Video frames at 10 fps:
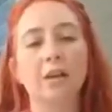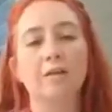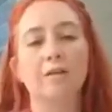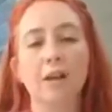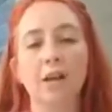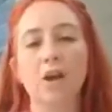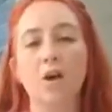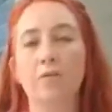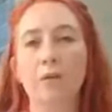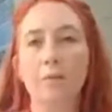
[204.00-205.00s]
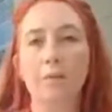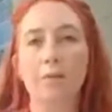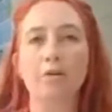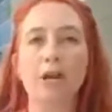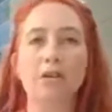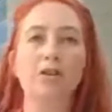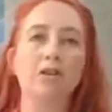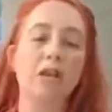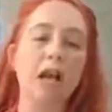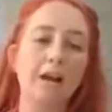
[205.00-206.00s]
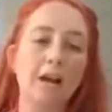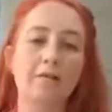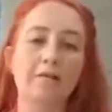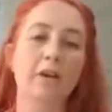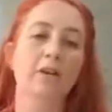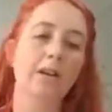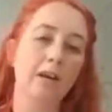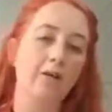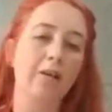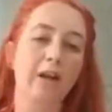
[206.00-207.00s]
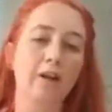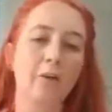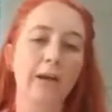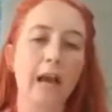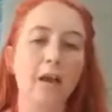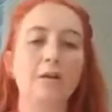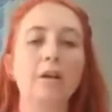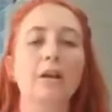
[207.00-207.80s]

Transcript: video from the protester side of the caravan going out.